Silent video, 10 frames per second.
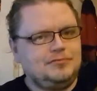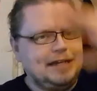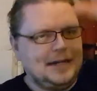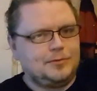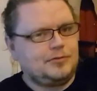
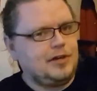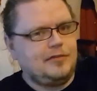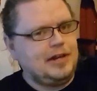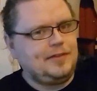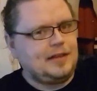readouts on it
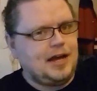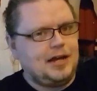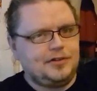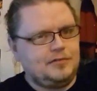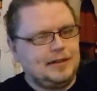or anything like
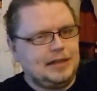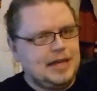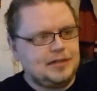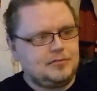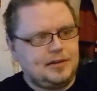that, no red
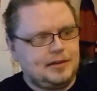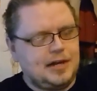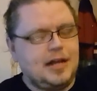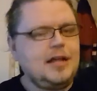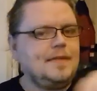alerts or anything
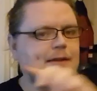like that.